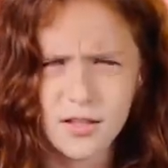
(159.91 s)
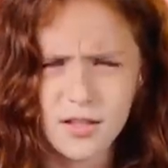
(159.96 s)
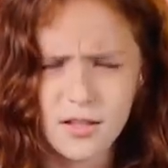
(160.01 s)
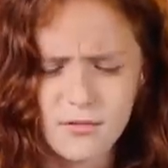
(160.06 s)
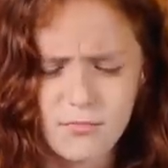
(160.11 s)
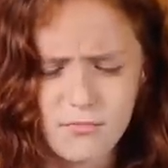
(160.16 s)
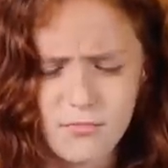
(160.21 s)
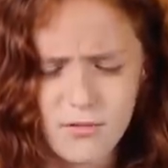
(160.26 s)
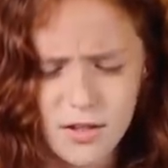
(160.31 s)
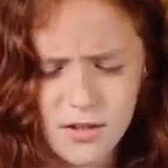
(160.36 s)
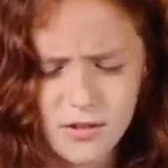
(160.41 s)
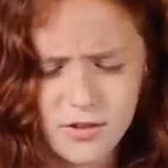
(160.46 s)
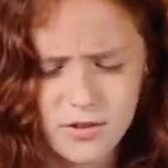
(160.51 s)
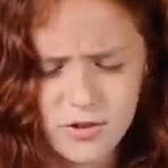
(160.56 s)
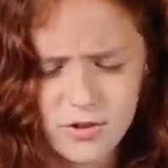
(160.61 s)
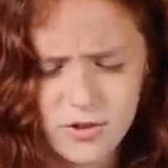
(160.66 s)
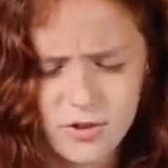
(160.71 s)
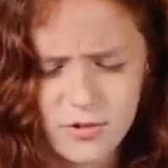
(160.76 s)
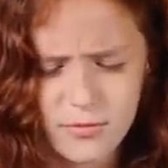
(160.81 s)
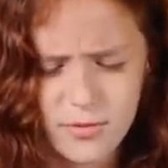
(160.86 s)
like a
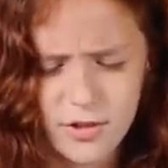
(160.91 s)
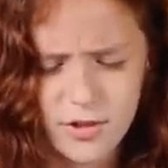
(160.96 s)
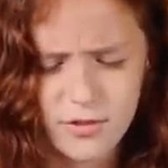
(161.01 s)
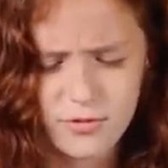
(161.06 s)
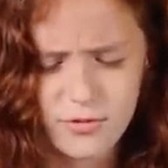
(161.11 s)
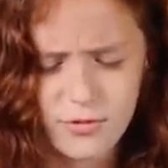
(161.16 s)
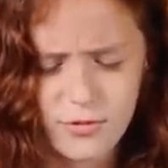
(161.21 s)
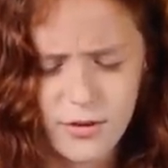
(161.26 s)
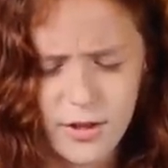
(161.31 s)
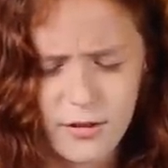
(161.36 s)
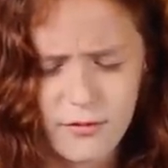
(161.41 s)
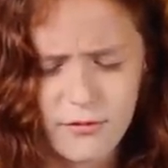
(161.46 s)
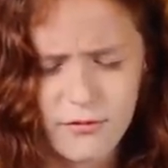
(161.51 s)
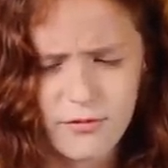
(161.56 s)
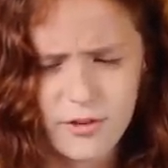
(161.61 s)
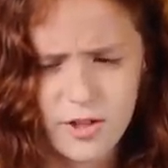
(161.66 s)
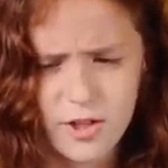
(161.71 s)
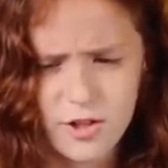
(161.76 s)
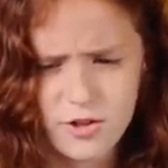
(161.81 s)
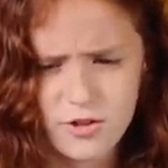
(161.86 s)
mixture between
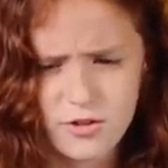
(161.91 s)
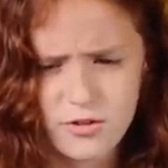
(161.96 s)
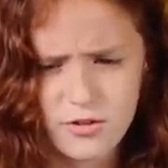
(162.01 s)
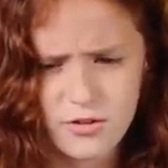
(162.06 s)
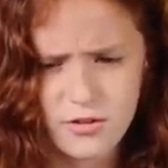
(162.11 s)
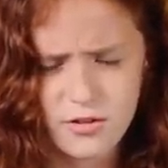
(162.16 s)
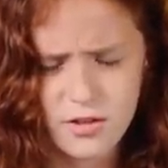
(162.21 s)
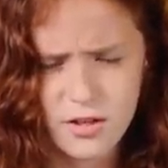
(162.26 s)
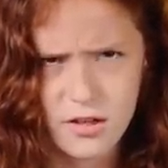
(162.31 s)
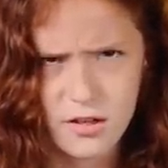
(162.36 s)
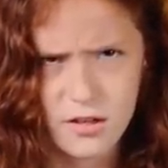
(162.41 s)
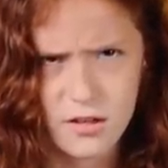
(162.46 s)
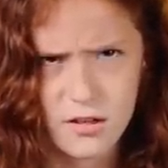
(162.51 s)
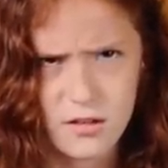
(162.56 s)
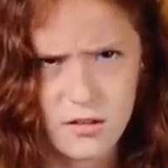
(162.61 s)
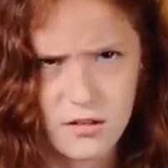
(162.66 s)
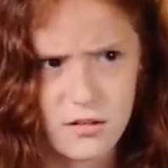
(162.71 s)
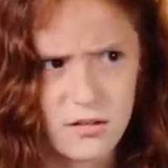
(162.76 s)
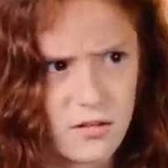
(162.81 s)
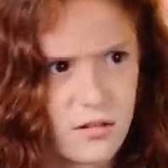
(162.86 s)
fish
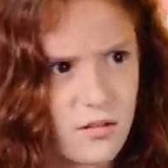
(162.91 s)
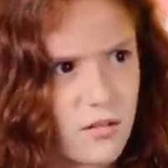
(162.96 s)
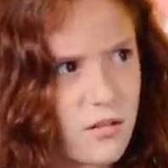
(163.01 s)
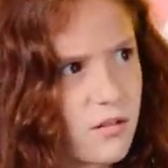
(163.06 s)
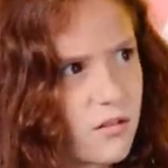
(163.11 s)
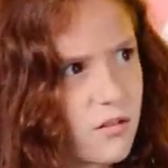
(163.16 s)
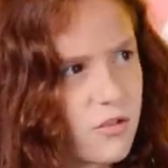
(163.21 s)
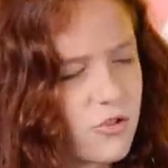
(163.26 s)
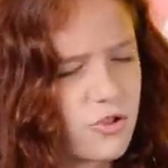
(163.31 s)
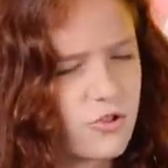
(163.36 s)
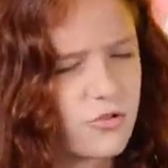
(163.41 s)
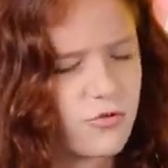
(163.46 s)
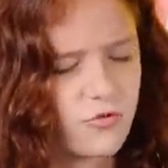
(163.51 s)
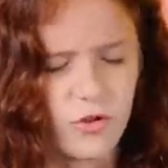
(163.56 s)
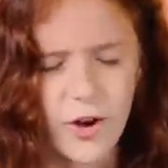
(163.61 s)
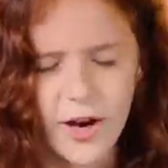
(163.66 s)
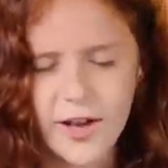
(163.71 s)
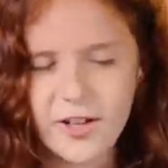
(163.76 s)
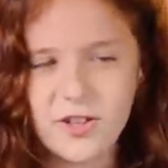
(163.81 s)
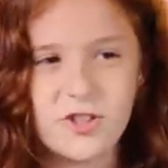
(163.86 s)
and
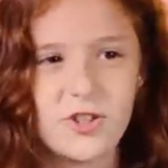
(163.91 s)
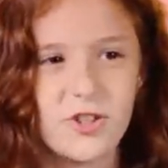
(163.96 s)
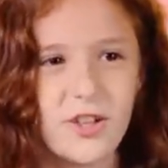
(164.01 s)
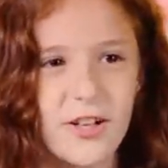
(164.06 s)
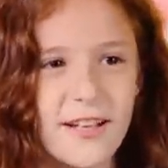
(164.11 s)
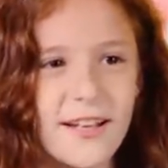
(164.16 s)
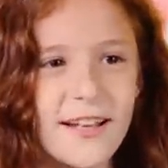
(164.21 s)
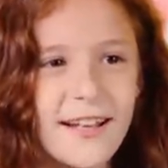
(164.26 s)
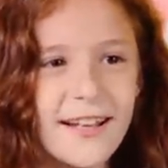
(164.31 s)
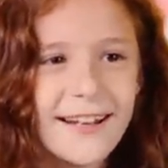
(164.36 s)
fried chicken.